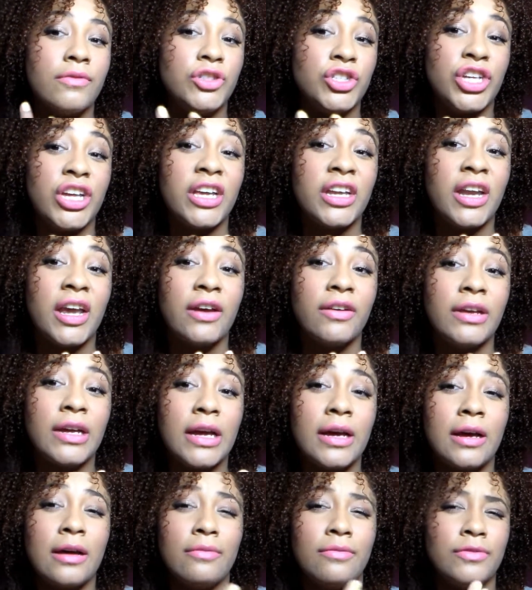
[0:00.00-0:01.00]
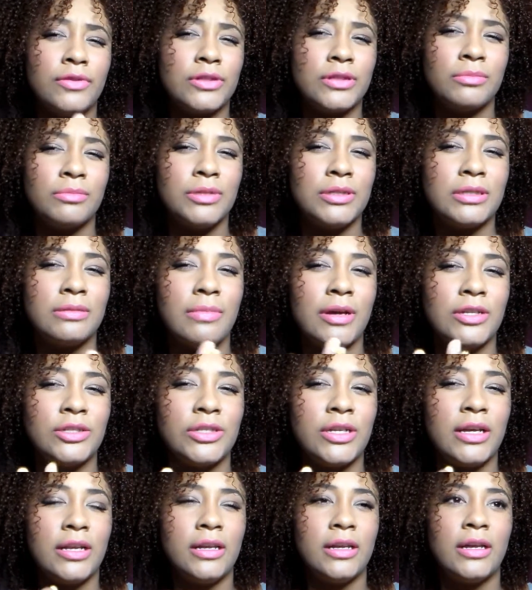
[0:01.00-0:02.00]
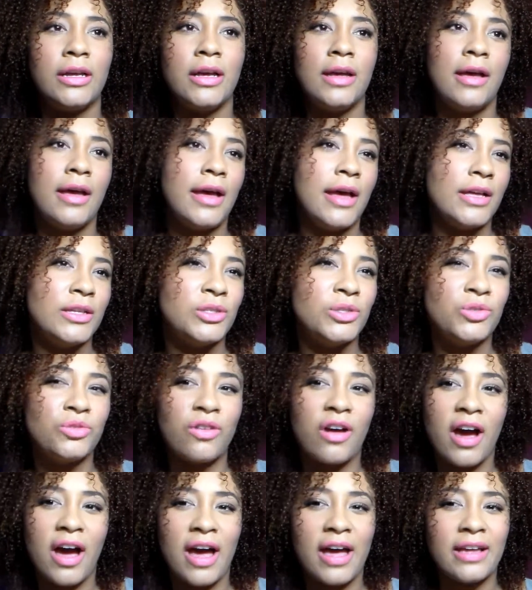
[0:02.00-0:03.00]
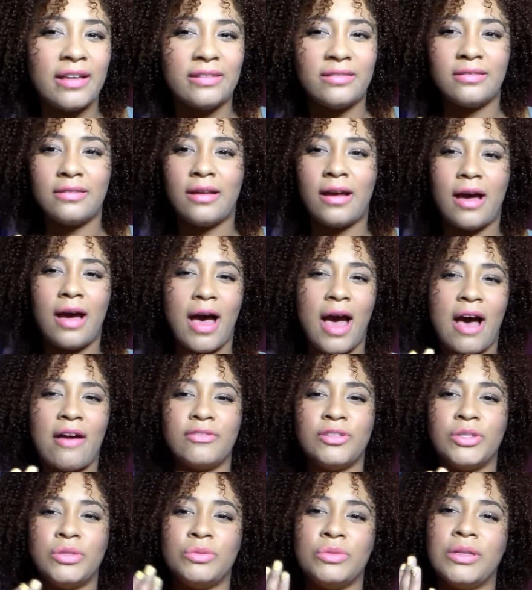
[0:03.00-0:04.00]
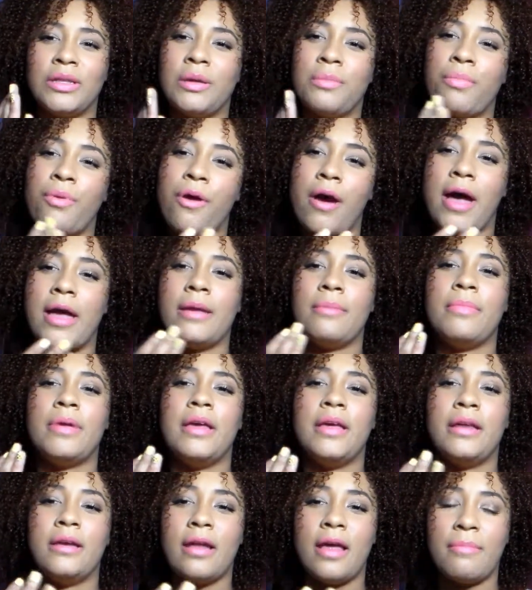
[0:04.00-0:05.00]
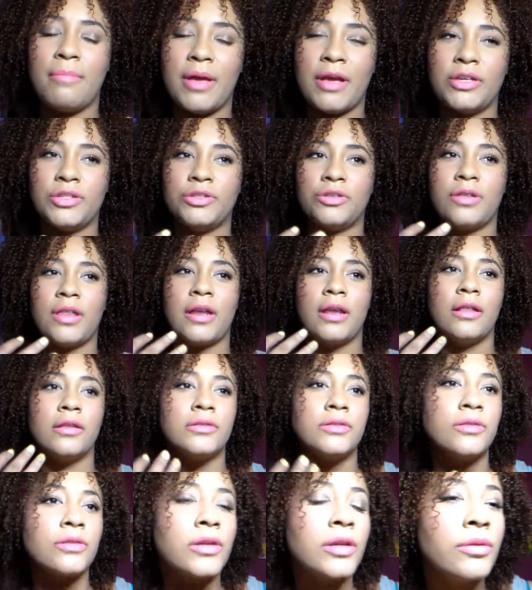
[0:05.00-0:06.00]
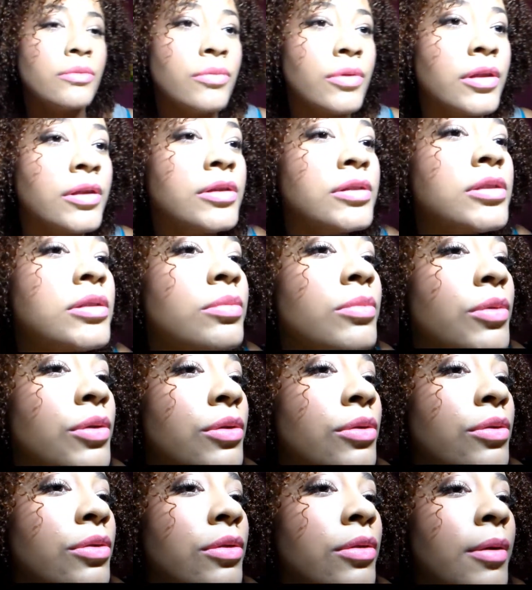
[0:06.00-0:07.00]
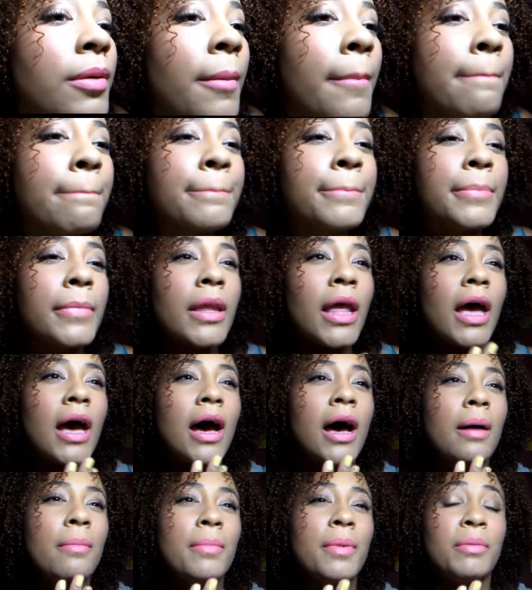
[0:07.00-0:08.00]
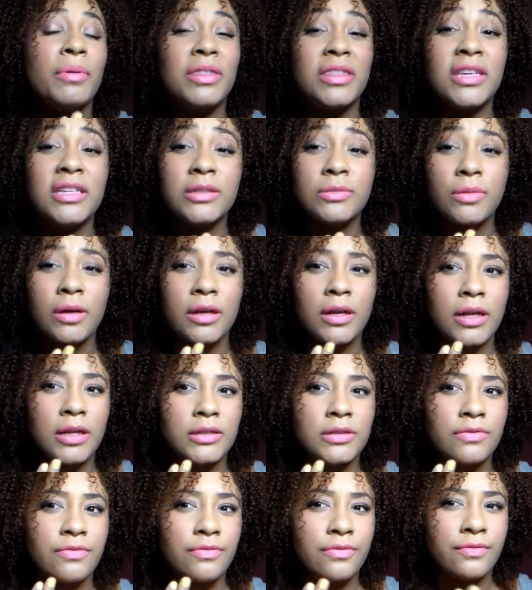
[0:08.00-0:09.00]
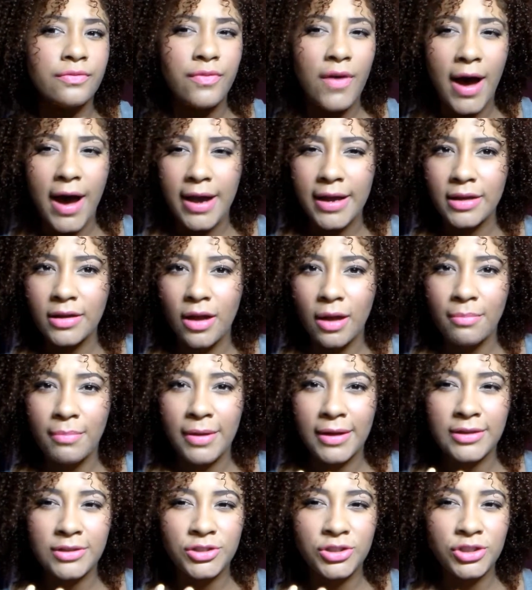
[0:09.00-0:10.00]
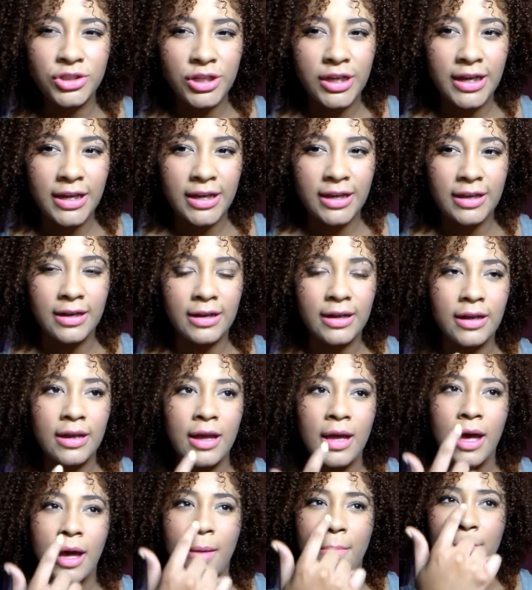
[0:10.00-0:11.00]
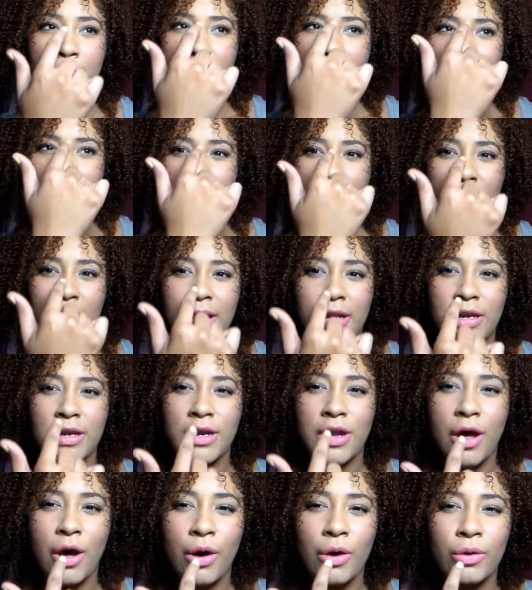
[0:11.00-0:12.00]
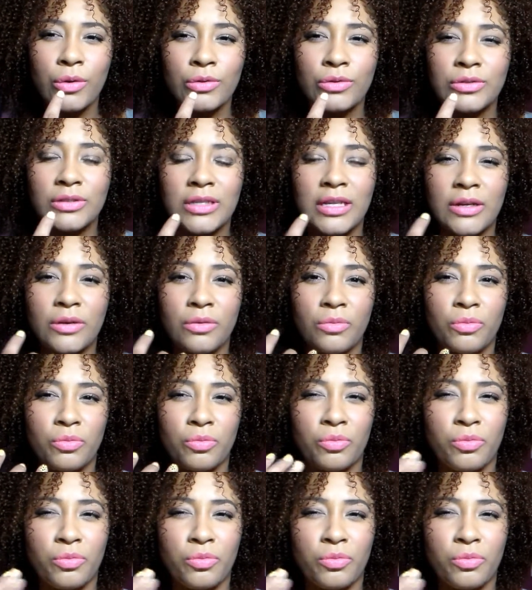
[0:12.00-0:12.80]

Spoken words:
chin area. For some reason my chin is dry and I have to really prime it and make sure that it's looking really smooth. But with this one, it's fine on my chin, but my nose, it